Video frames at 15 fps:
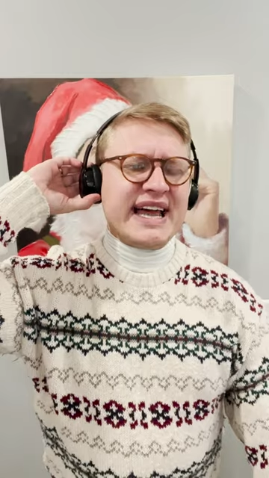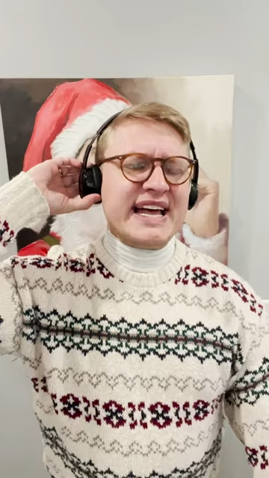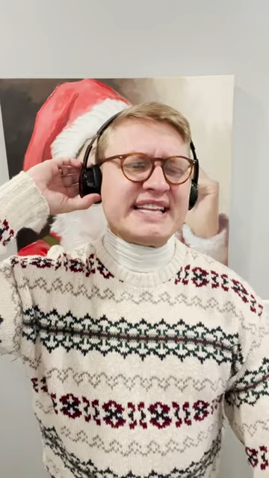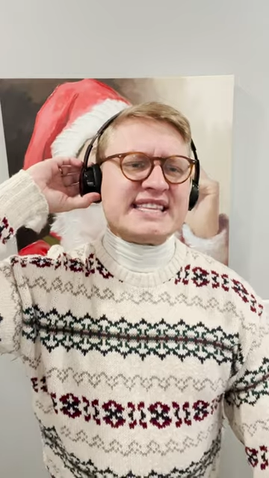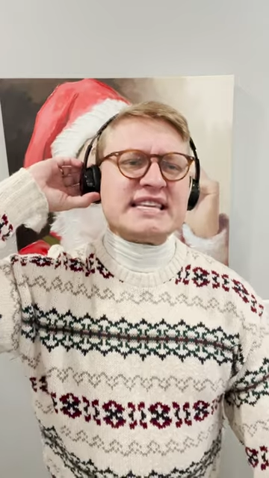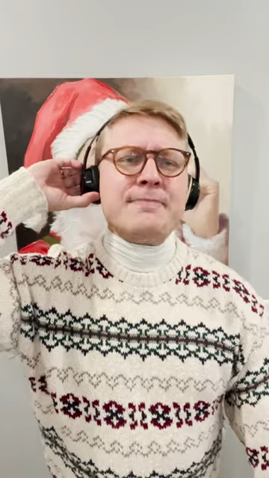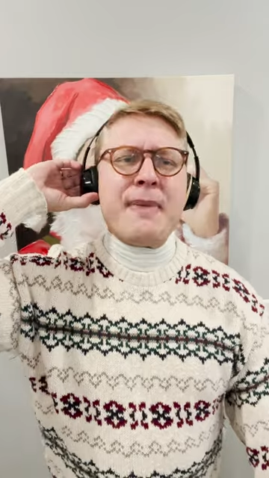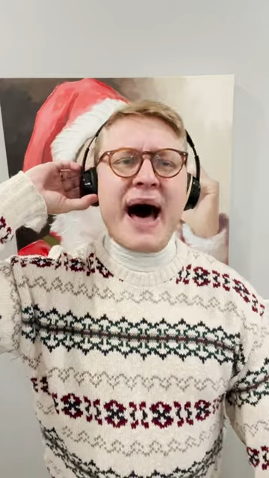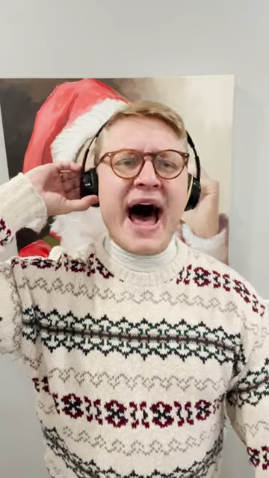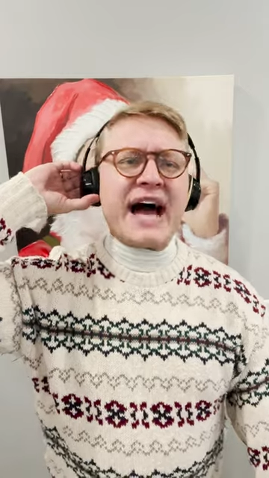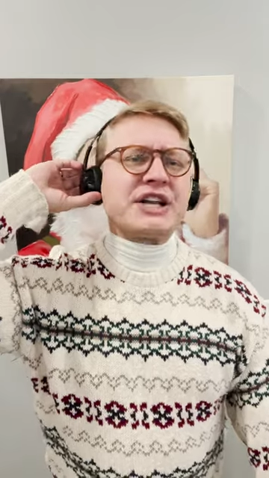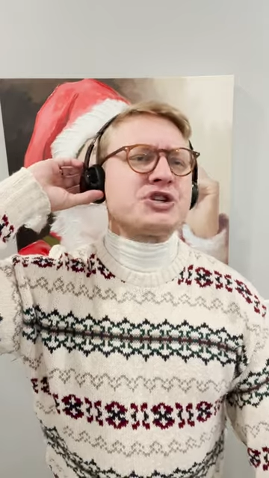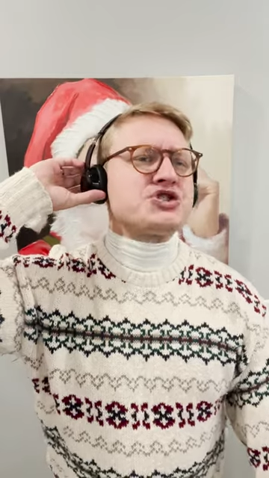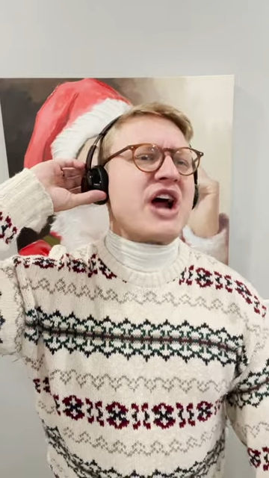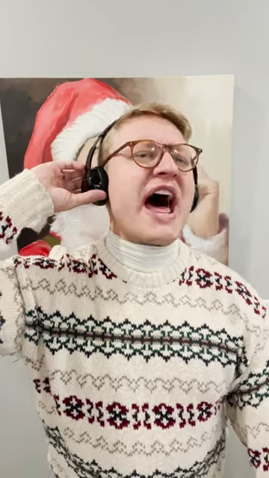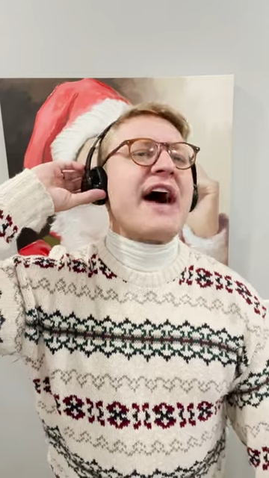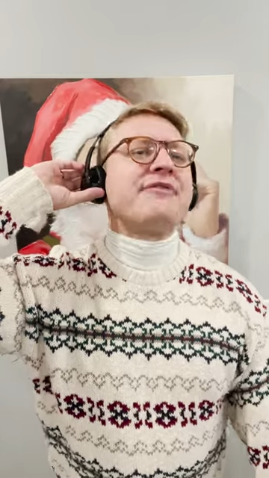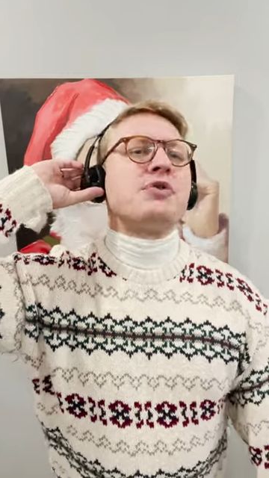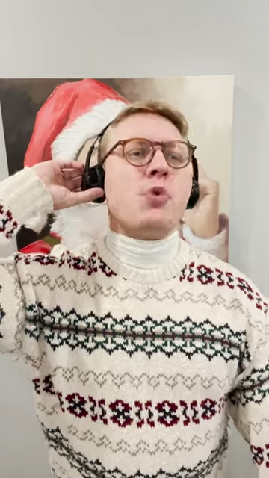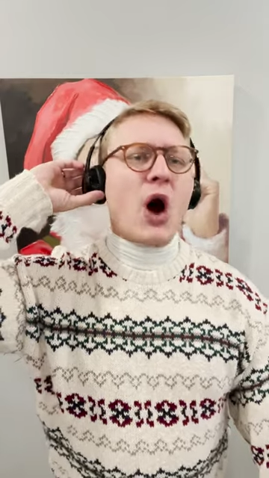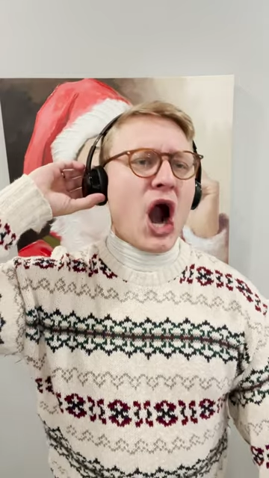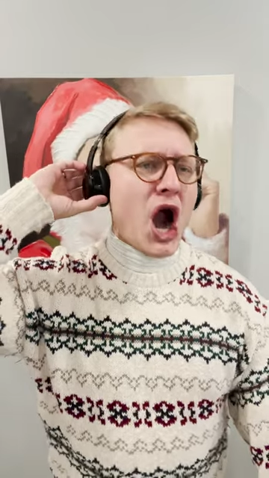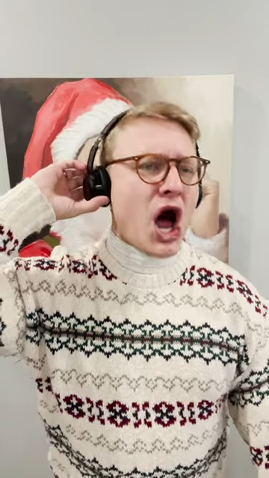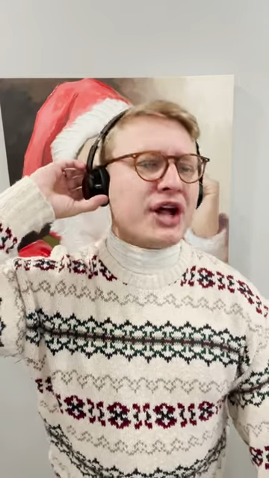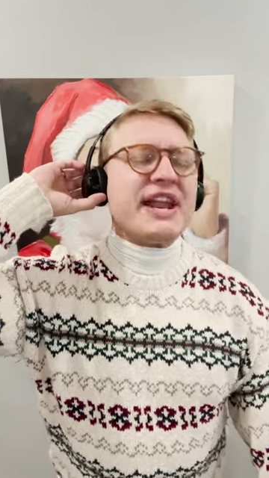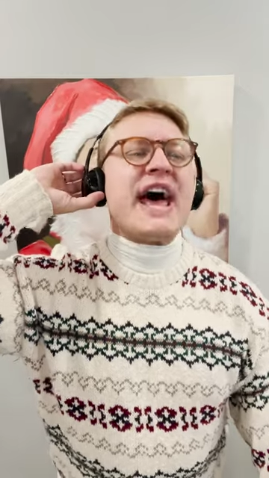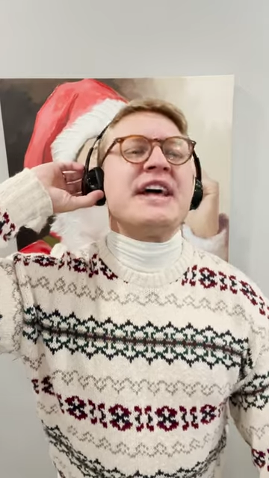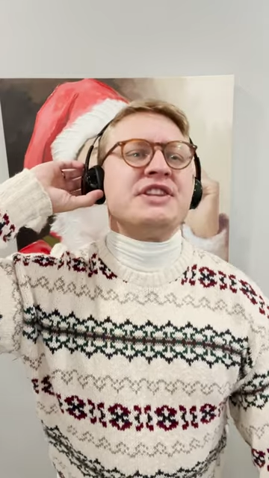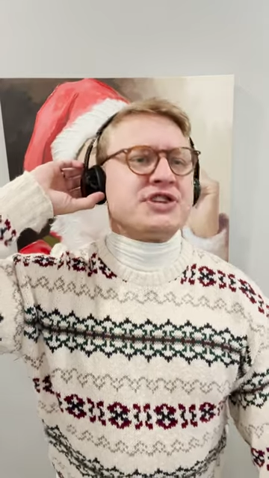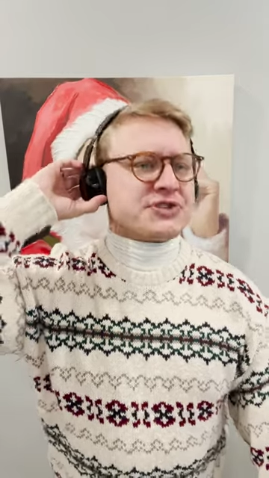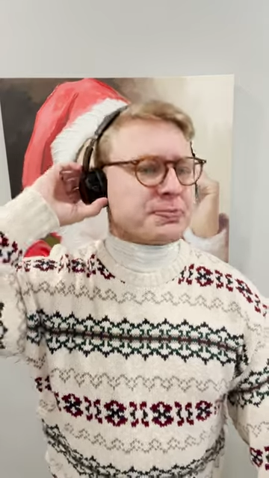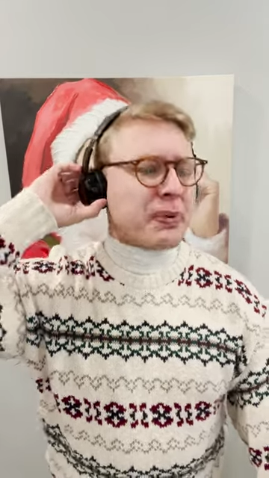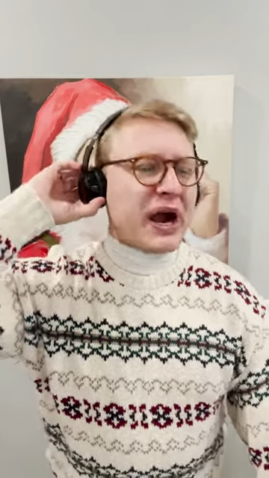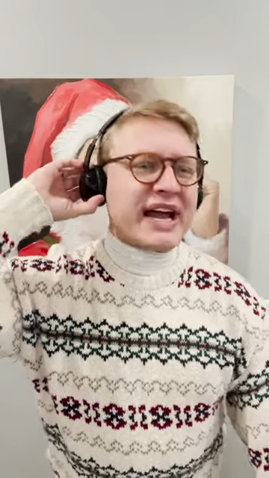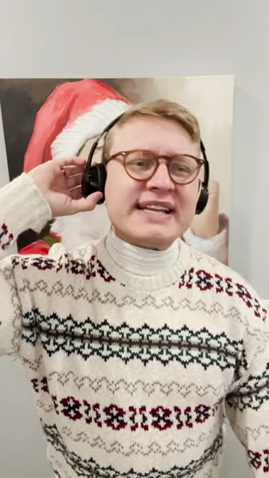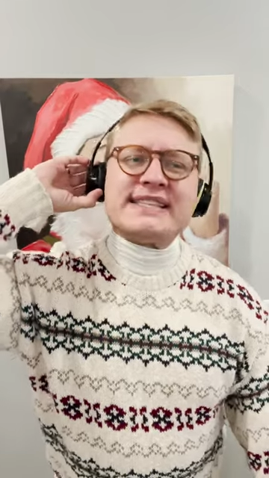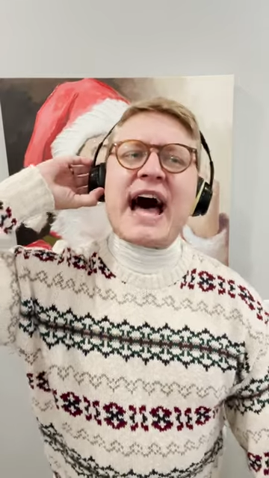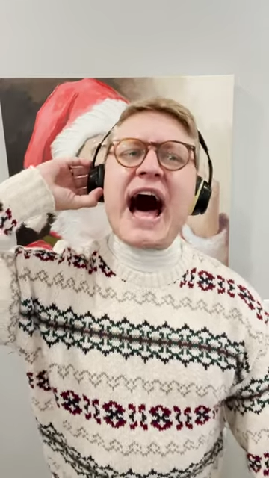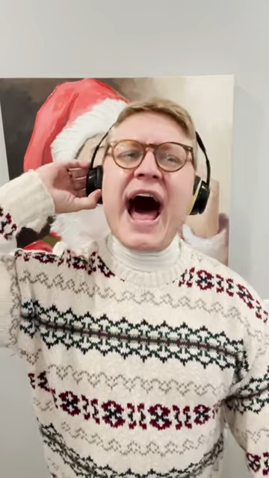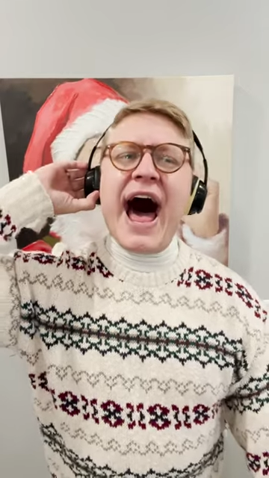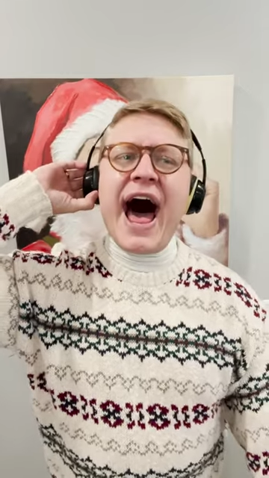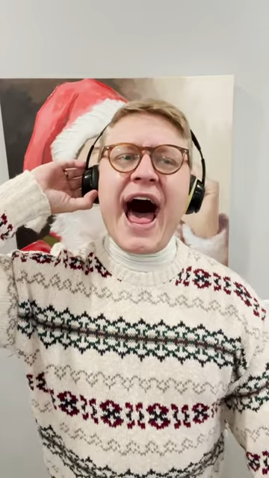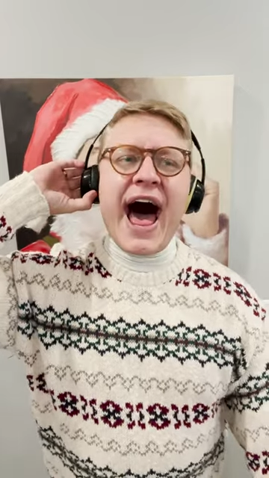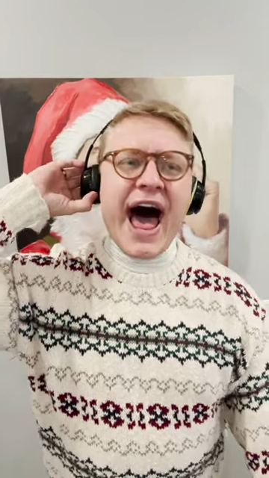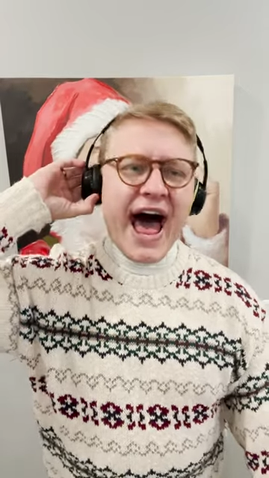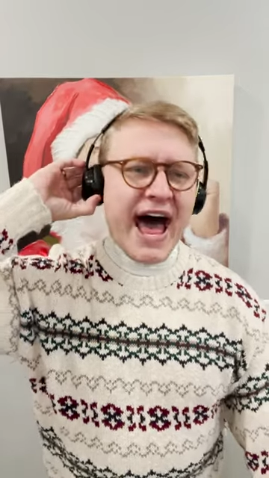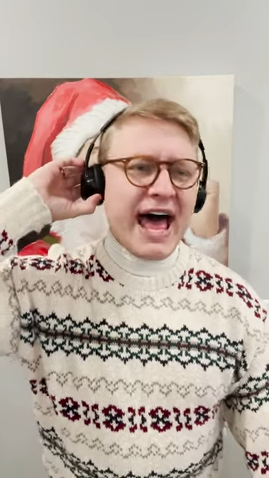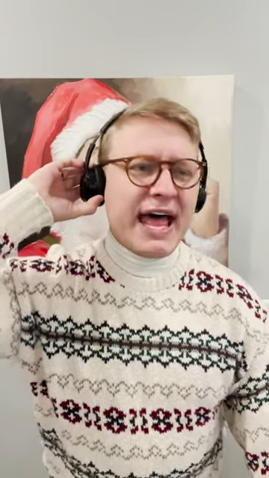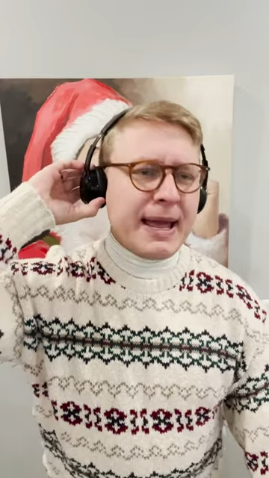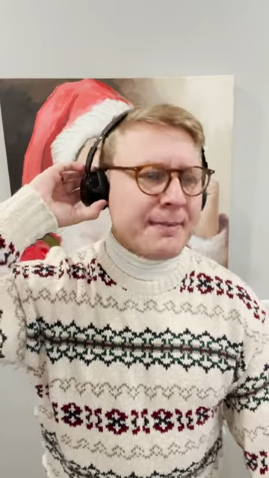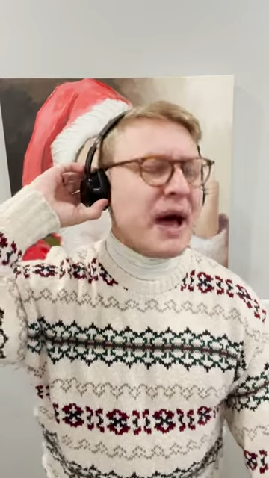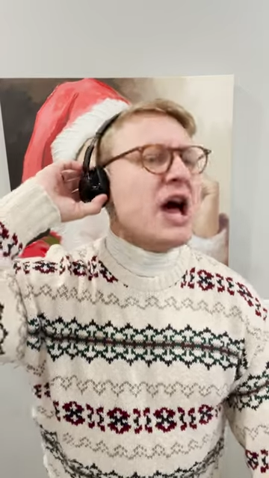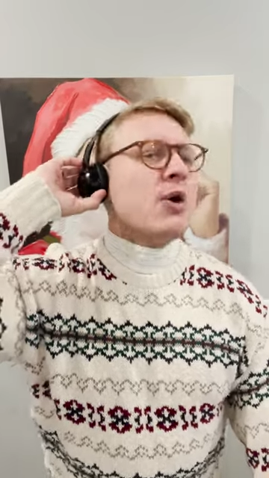It's a mock draft world in the springtime